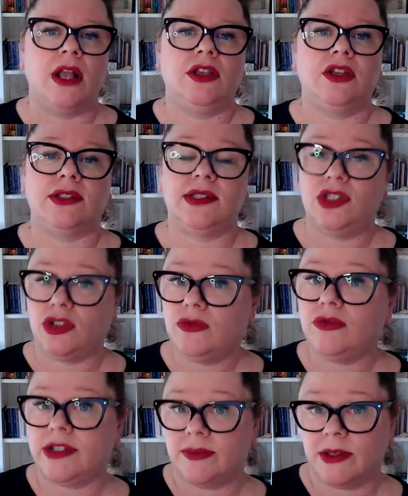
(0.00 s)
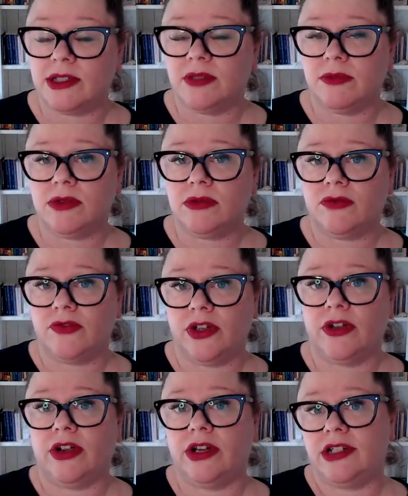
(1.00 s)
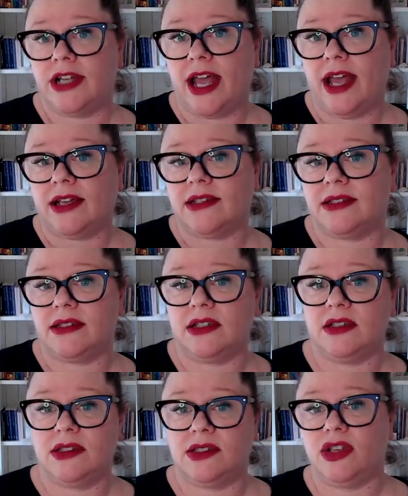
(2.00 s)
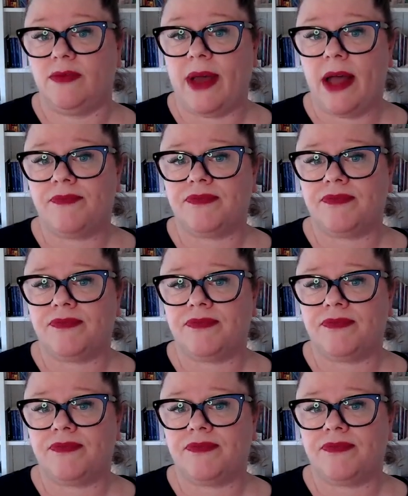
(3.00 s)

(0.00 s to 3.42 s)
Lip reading: You're still responsible for your own tax and super.